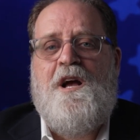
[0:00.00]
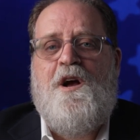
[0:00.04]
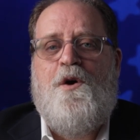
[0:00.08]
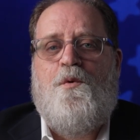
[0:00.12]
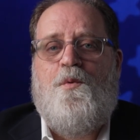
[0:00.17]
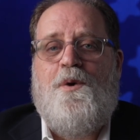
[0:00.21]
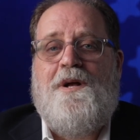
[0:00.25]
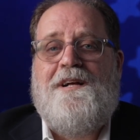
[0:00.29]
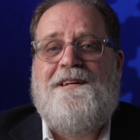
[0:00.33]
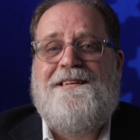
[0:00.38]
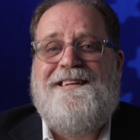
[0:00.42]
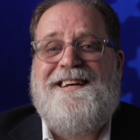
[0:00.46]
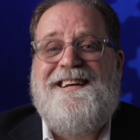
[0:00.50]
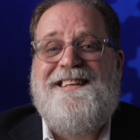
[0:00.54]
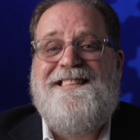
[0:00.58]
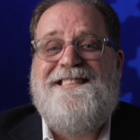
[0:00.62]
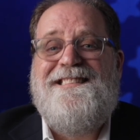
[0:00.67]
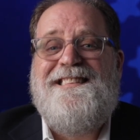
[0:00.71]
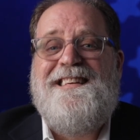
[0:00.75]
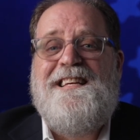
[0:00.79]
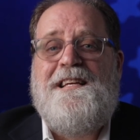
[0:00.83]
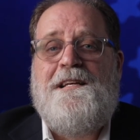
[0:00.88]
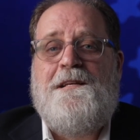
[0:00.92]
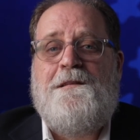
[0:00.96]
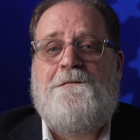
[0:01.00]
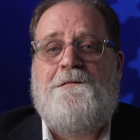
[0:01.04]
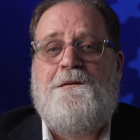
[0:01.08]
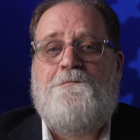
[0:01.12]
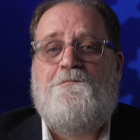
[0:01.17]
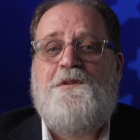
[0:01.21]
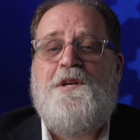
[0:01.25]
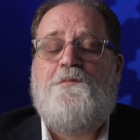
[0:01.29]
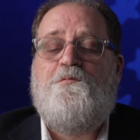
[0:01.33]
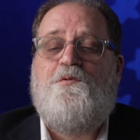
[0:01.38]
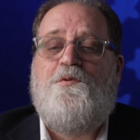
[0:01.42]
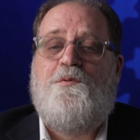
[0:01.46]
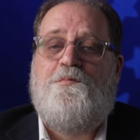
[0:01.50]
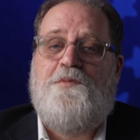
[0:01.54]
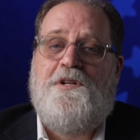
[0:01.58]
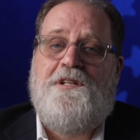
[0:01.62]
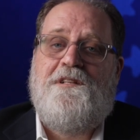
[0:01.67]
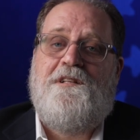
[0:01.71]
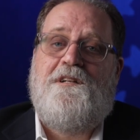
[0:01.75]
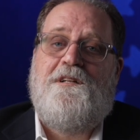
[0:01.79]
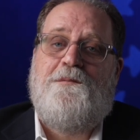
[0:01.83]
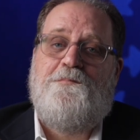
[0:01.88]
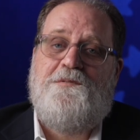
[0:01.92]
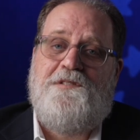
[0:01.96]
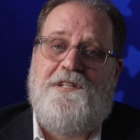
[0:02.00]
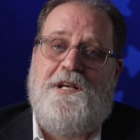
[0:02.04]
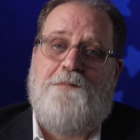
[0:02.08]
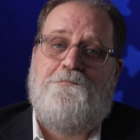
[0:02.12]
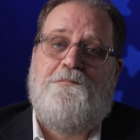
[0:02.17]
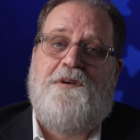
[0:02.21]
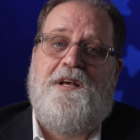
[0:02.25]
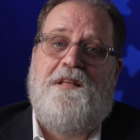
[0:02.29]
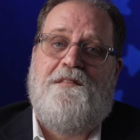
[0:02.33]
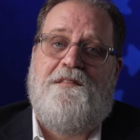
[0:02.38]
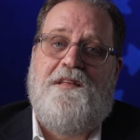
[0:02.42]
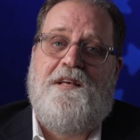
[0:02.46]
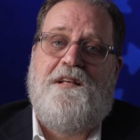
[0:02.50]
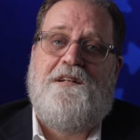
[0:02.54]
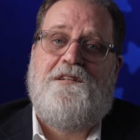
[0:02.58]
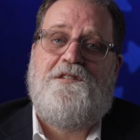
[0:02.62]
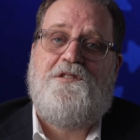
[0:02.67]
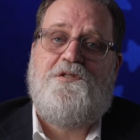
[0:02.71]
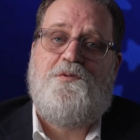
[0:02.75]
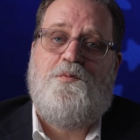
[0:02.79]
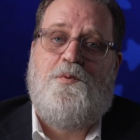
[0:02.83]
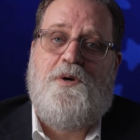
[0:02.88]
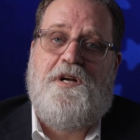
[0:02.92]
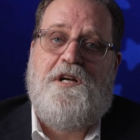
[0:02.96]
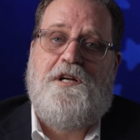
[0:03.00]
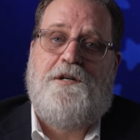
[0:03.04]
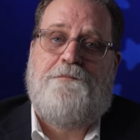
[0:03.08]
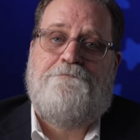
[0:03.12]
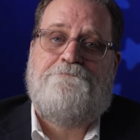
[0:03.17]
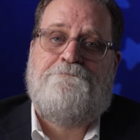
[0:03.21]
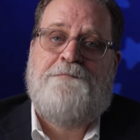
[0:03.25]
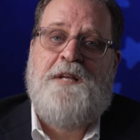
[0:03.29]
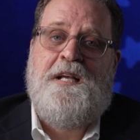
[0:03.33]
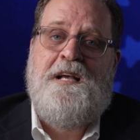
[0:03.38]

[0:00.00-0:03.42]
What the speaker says: Well, I think that people would be a little upset by that as well.